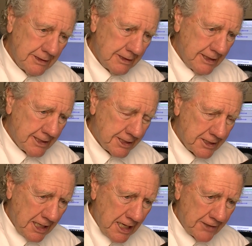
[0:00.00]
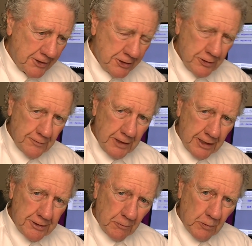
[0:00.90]
it's sad that you've
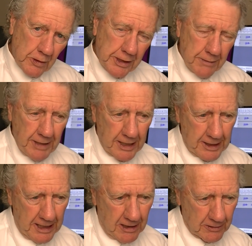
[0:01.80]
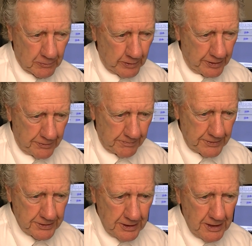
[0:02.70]
got to worry about
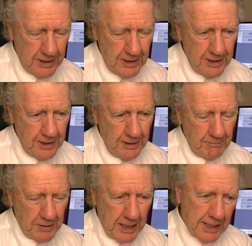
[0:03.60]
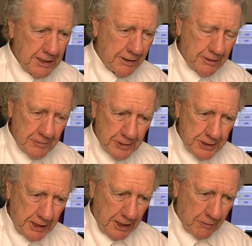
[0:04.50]
algorithms, but I can
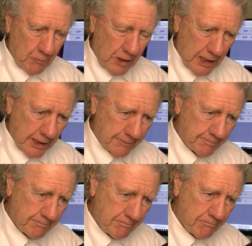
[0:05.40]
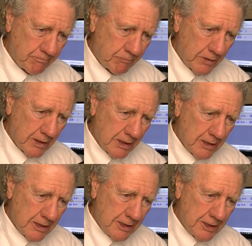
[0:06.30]
understand why
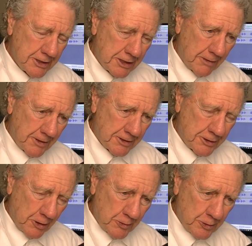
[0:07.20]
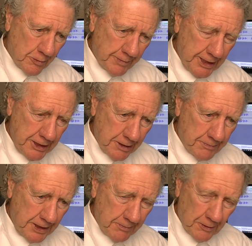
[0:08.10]
some of the social media
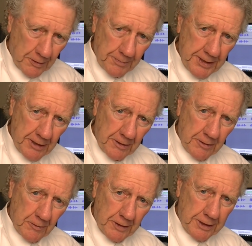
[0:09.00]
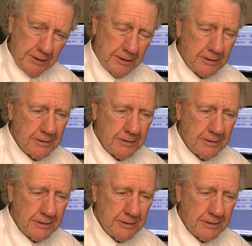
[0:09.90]
people are paranoid.